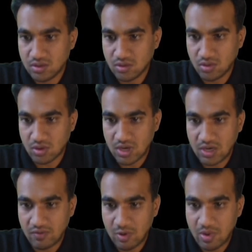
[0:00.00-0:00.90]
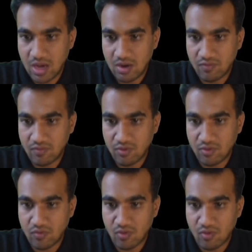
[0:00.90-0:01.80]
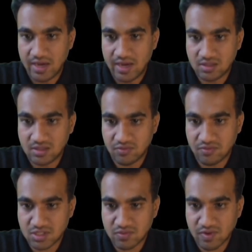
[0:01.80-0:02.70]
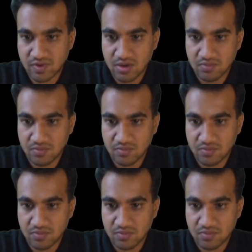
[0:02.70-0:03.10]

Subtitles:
okay, it will be helpful for later. This is the first one,